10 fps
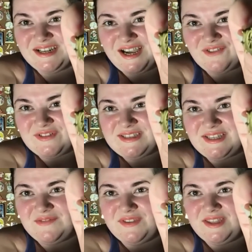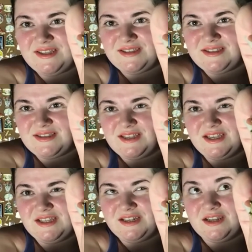I received this
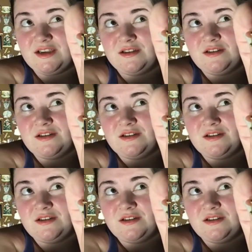in,